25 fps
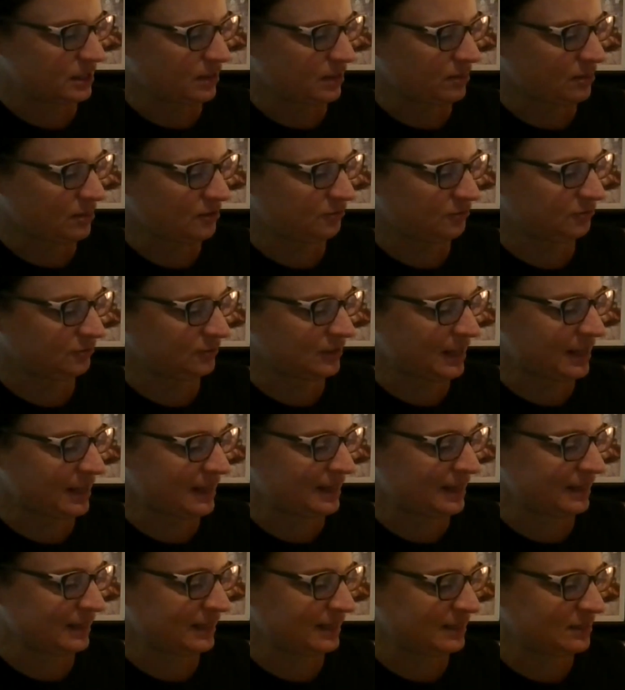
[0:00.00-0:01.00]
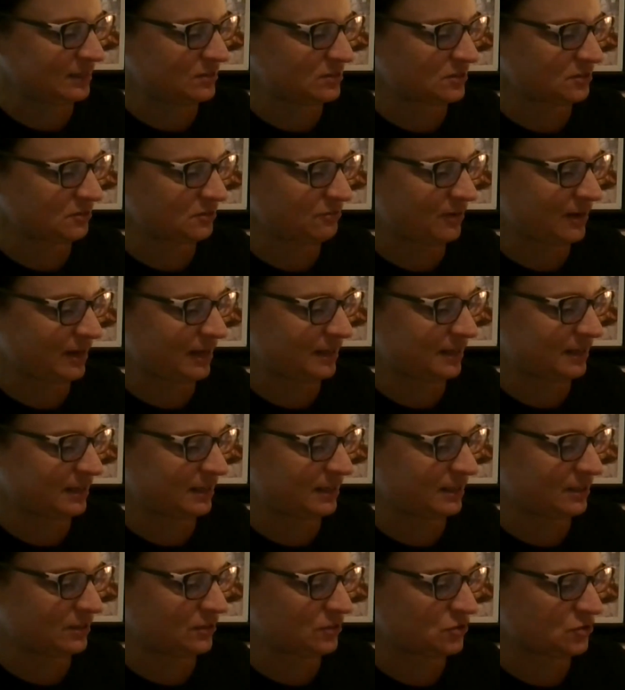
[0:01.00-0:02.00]
The flag is divided
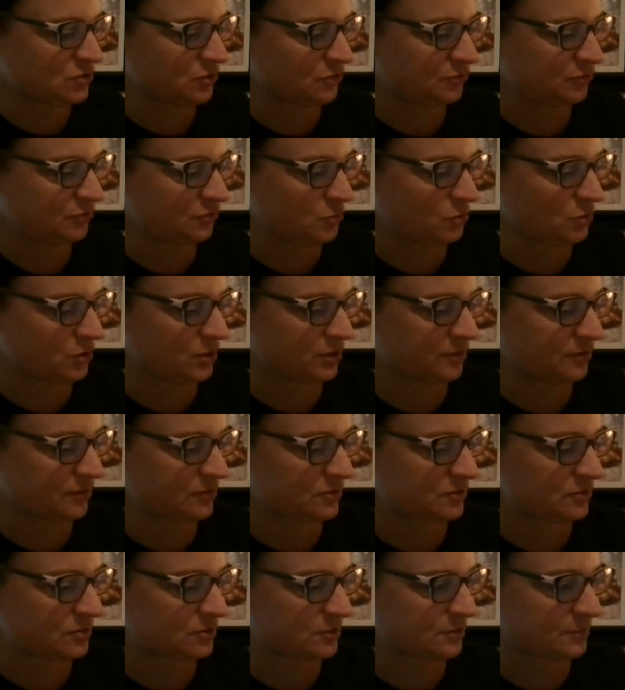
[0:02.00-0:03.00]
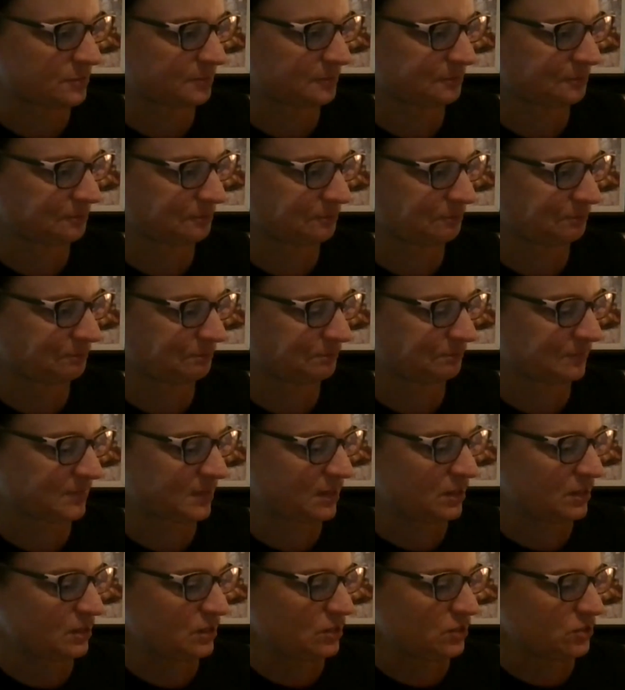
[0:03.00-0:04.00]
into fourths.
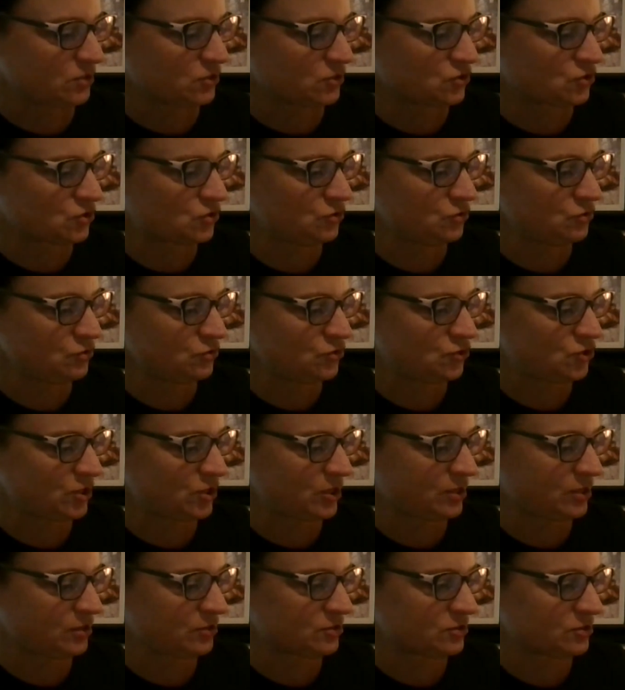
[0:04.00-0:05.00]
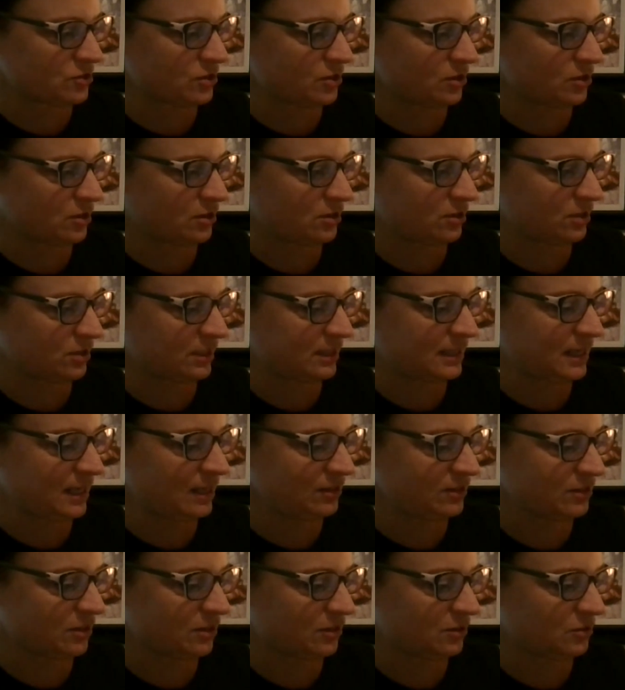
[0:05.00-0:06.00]
2 shares are
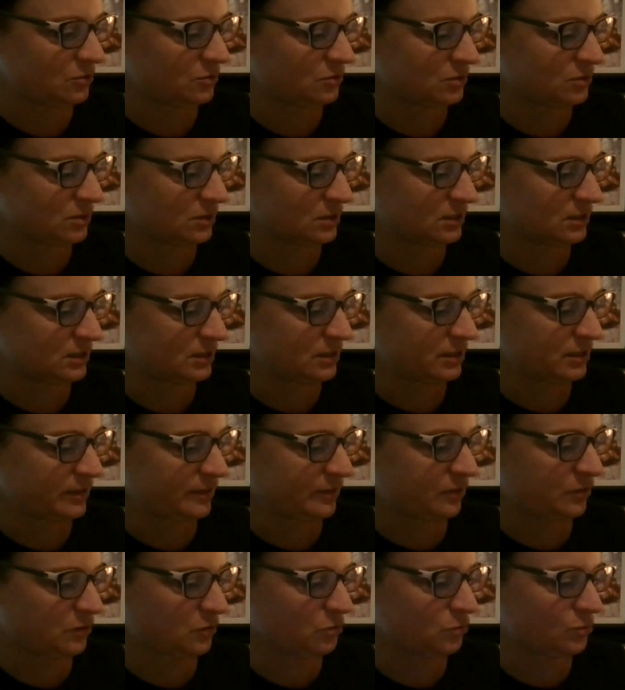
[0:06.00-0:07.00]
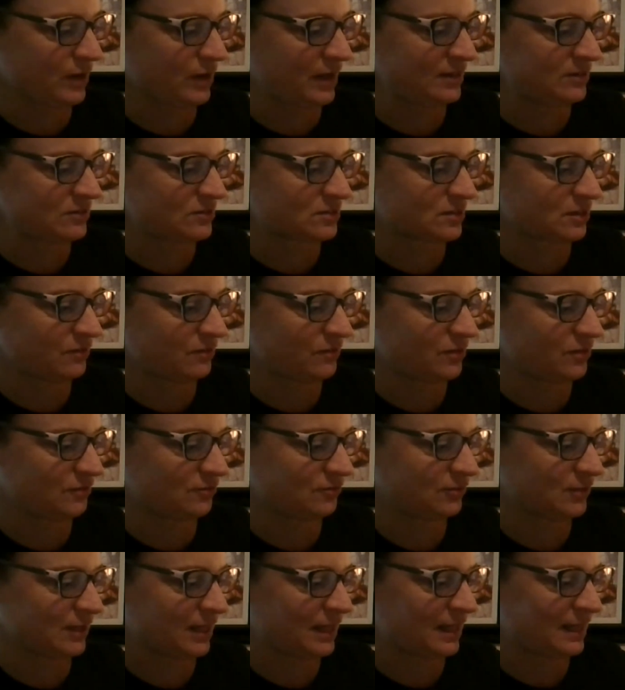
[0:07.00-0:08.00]
yellow. The rest of the
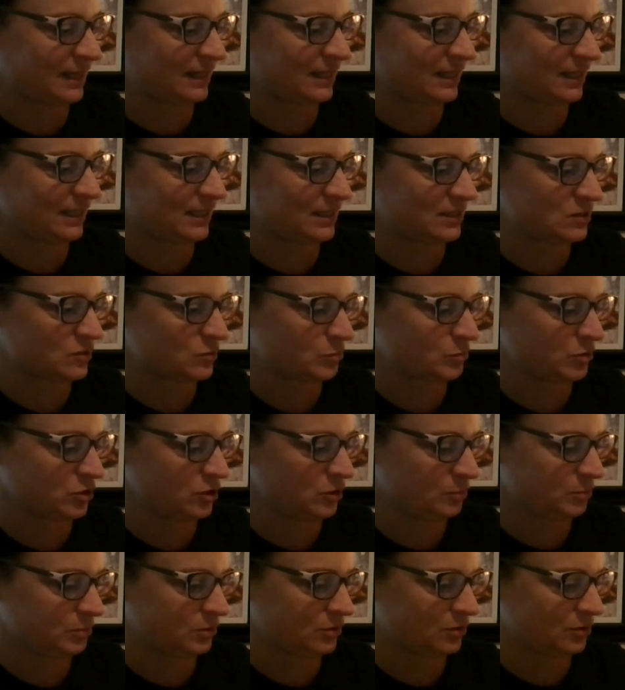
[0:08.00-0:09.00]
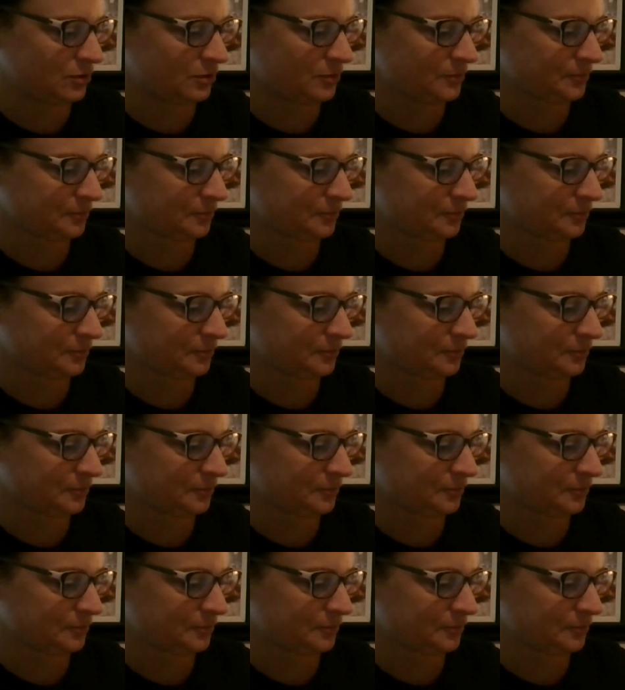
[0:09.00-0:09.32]
flag is purple.